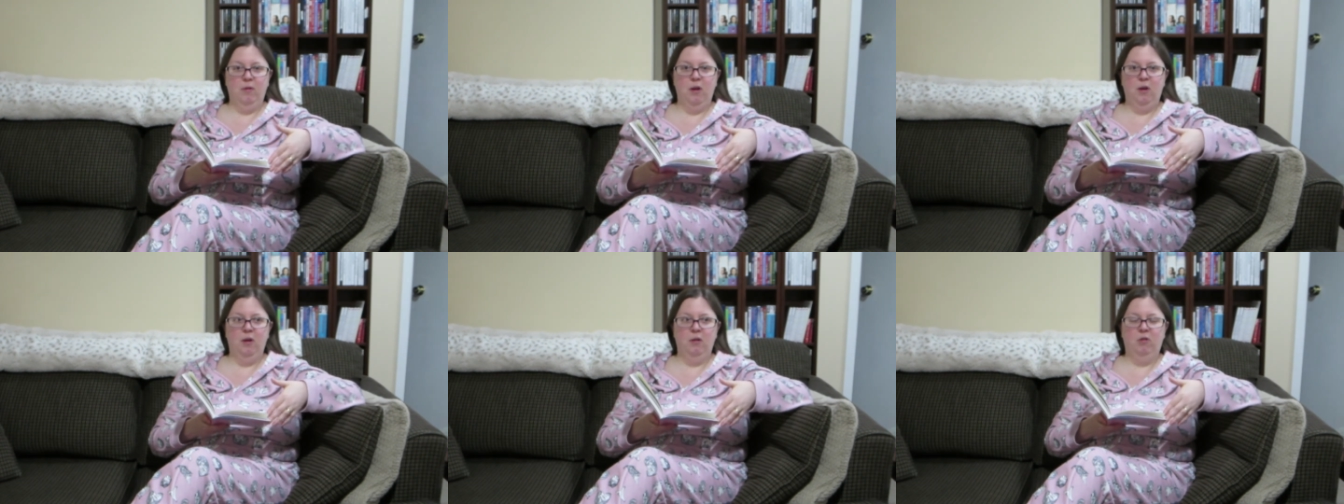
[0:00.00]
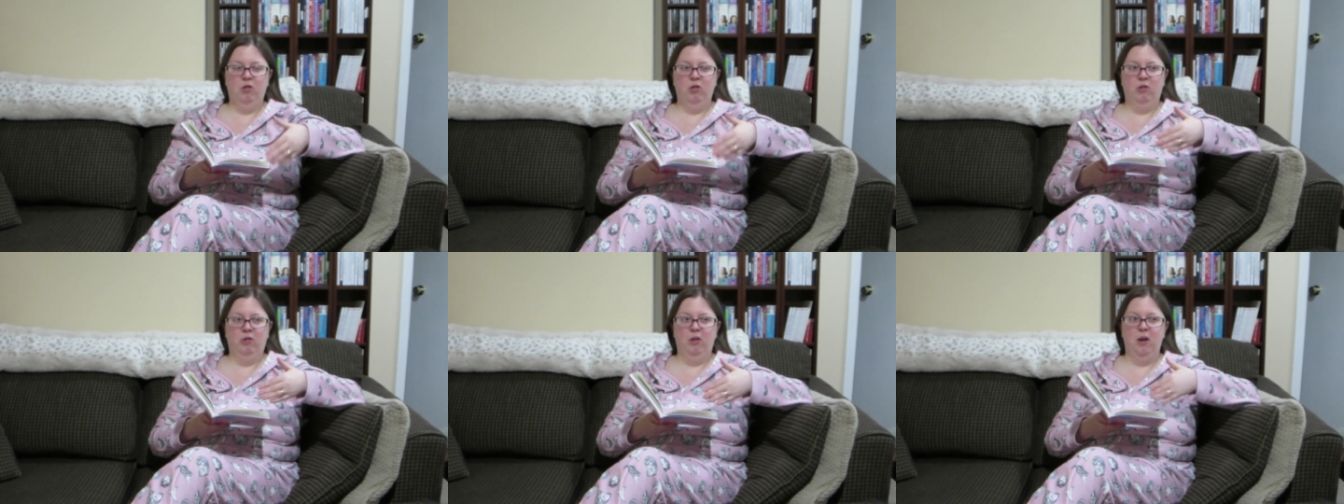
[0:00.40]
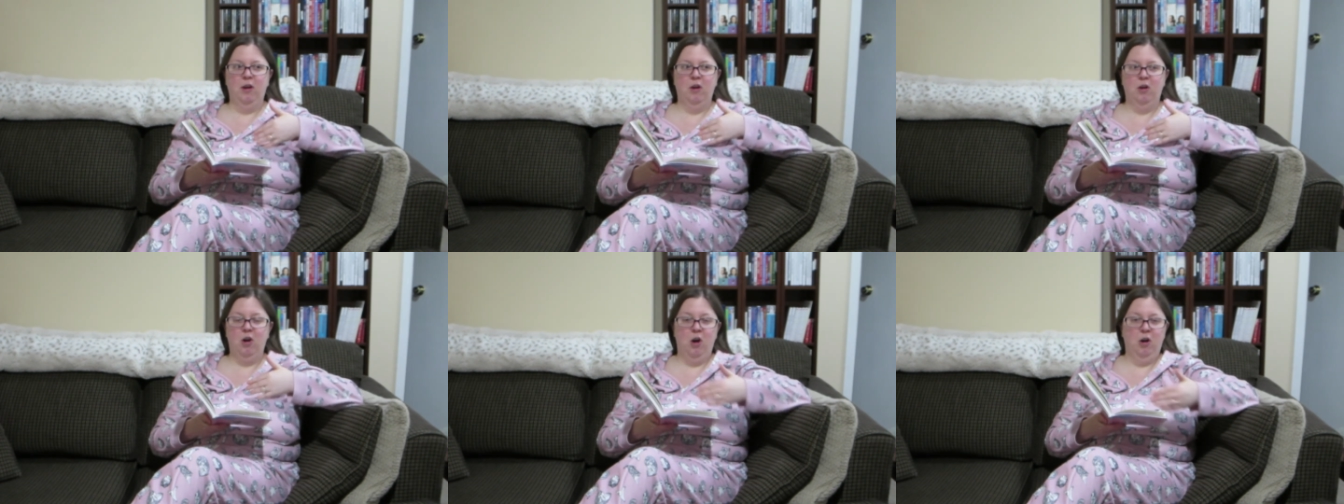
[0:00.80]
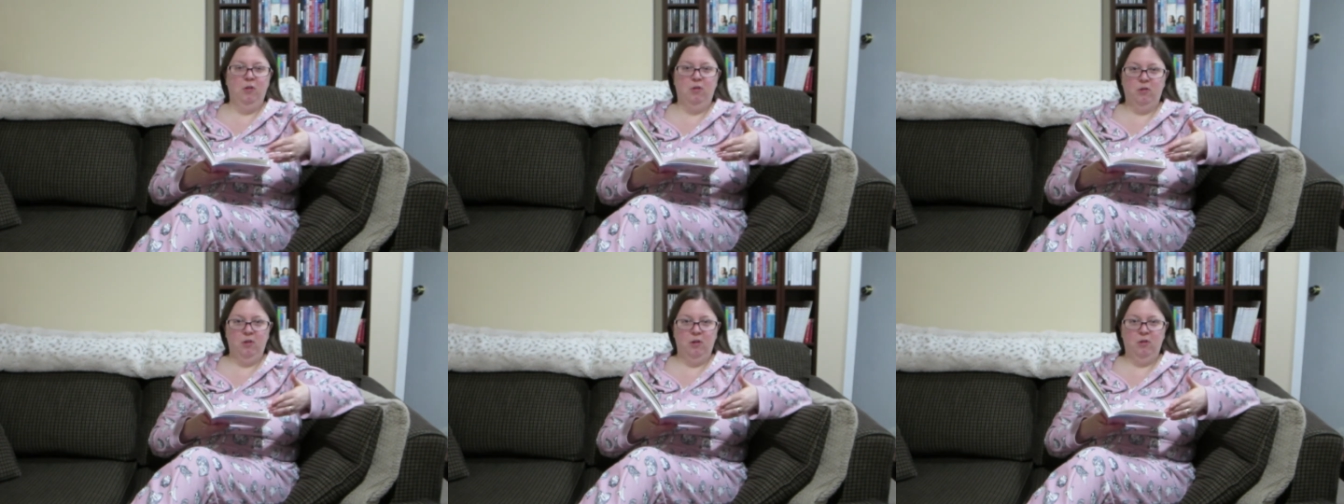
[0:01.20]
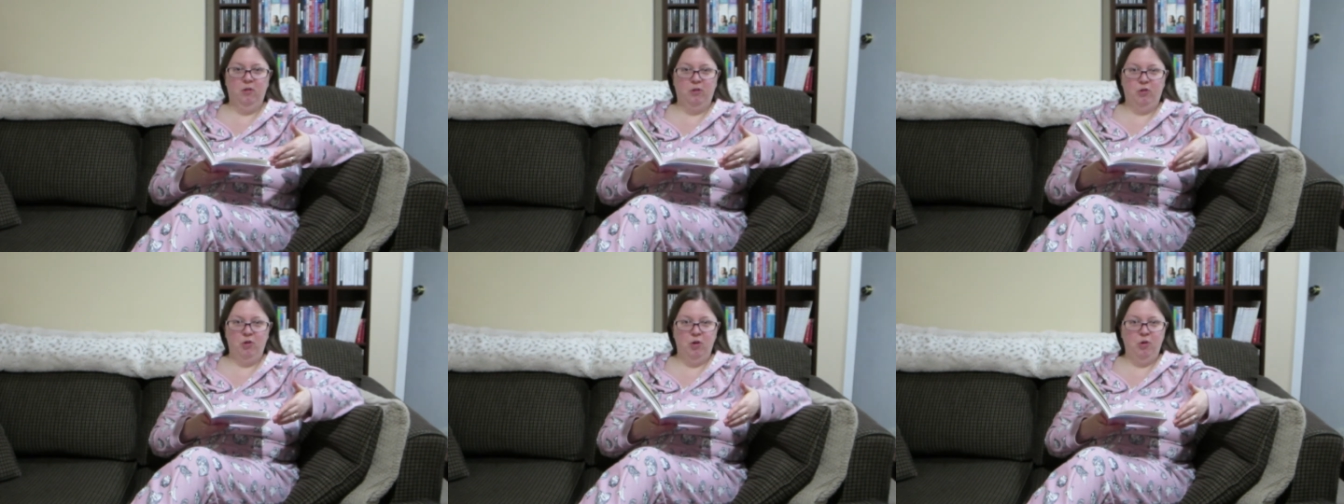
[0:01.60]
Like it's just like a constant
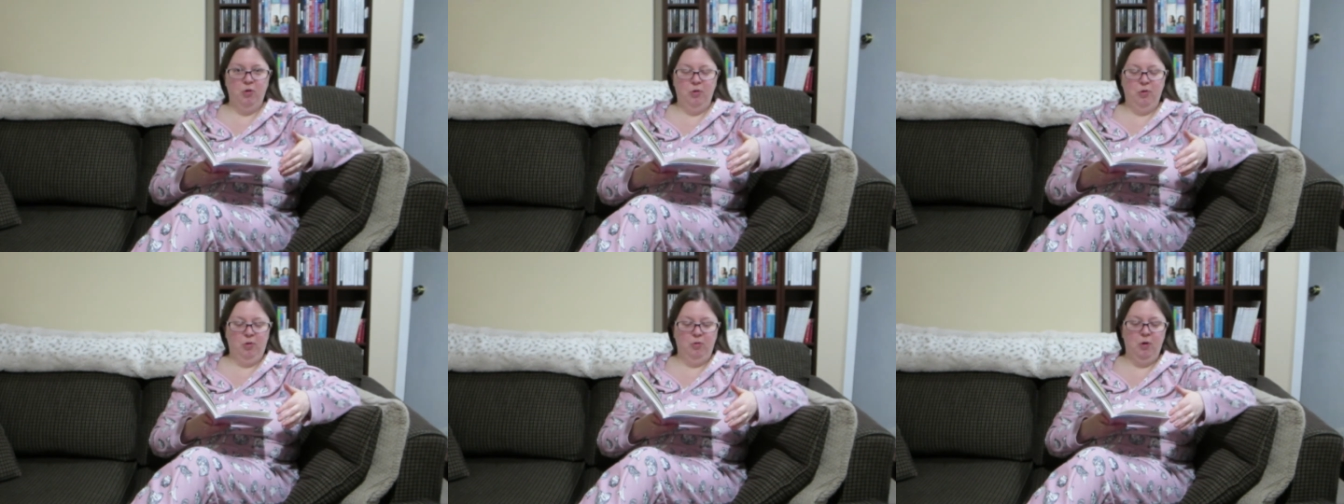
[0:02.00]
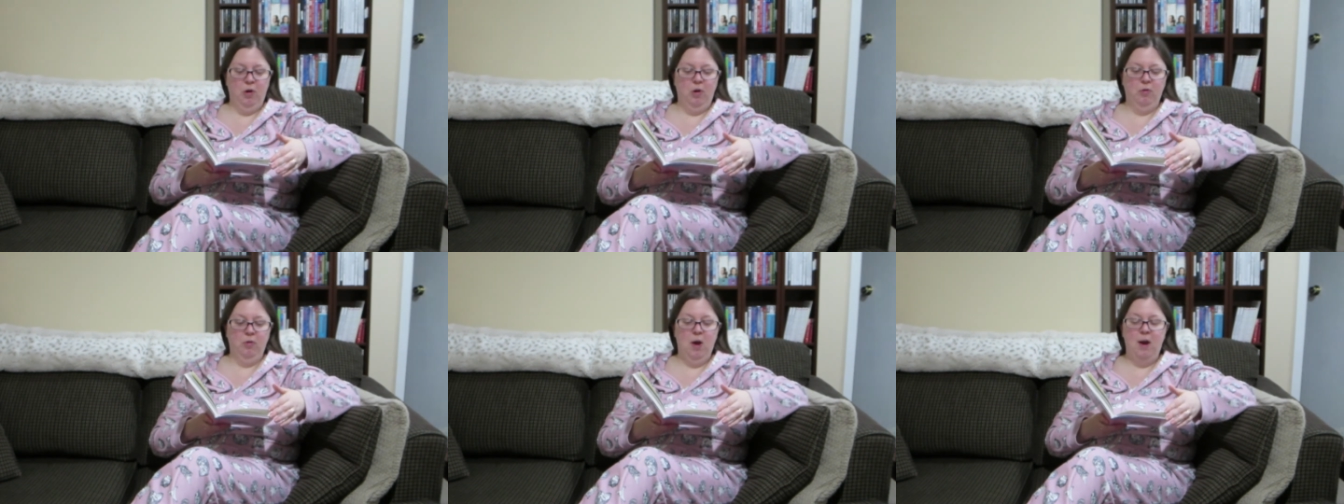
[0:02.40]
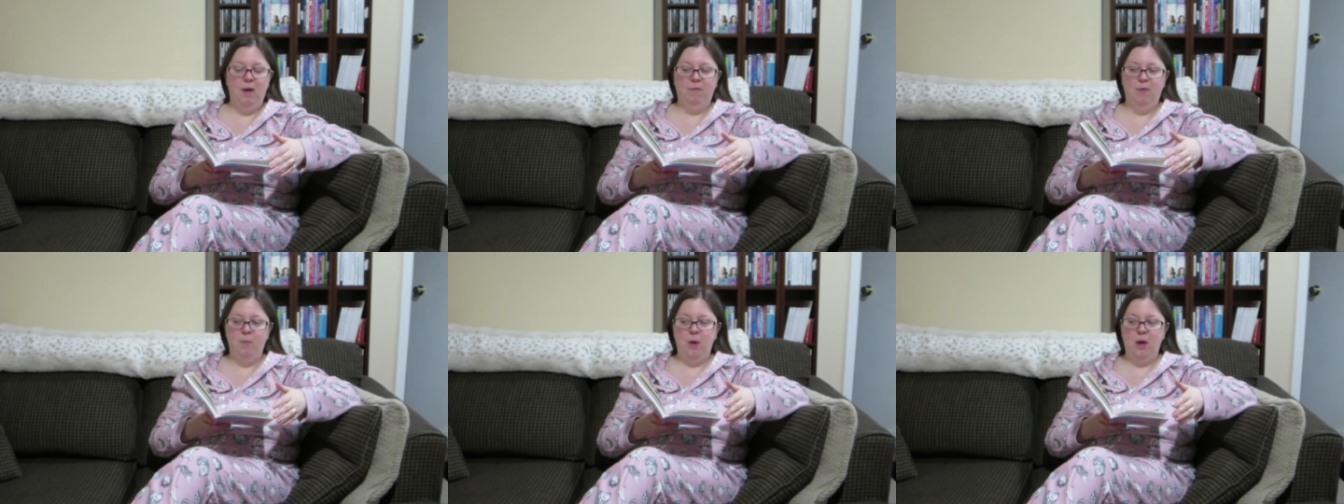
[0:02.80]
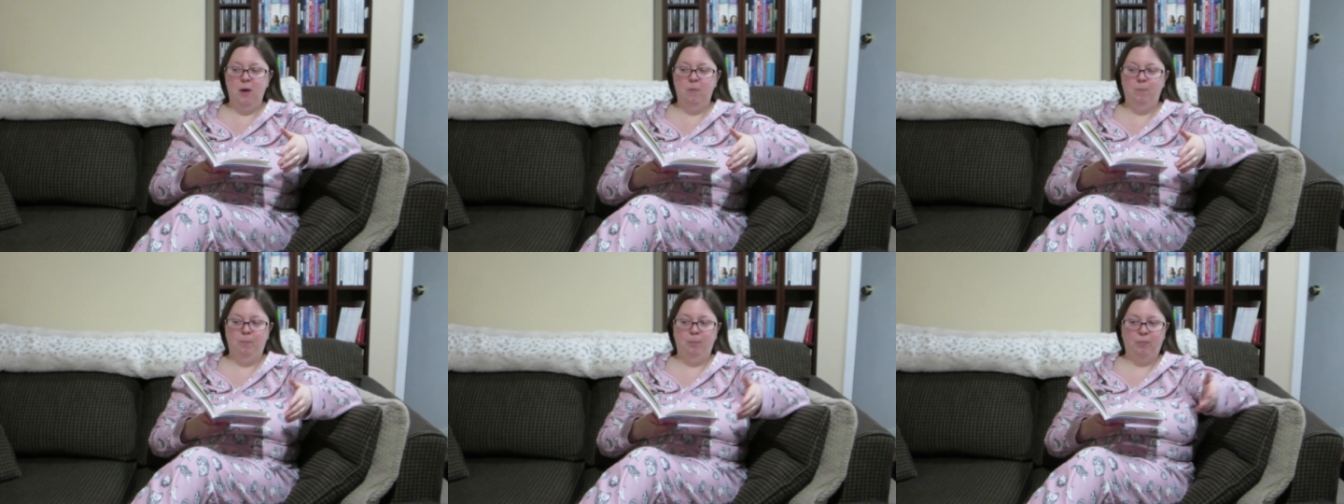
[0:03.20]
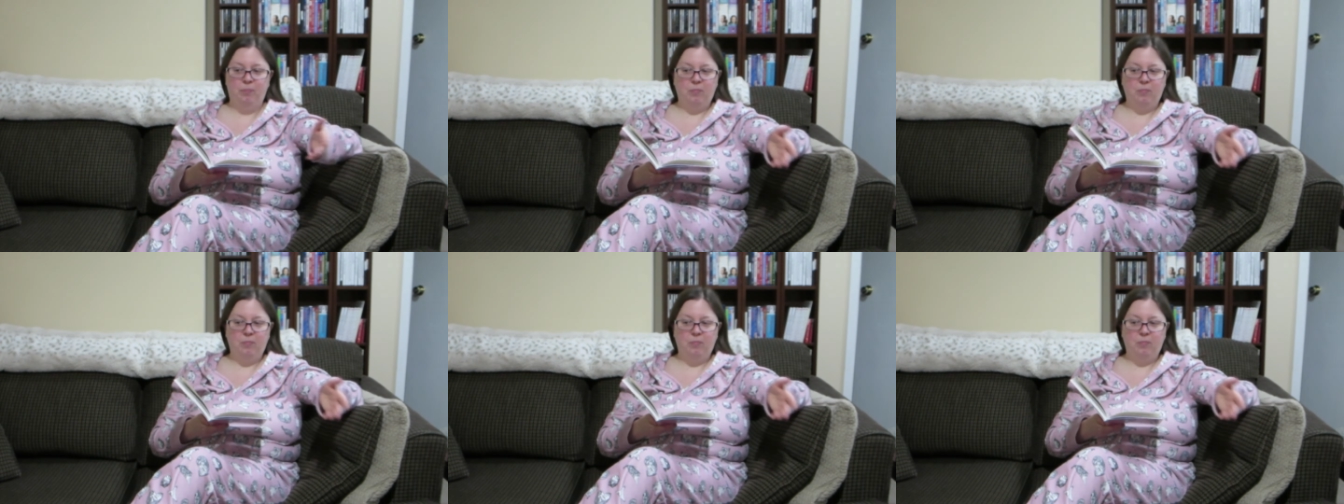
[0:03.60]
struggle throughout your life. I mean,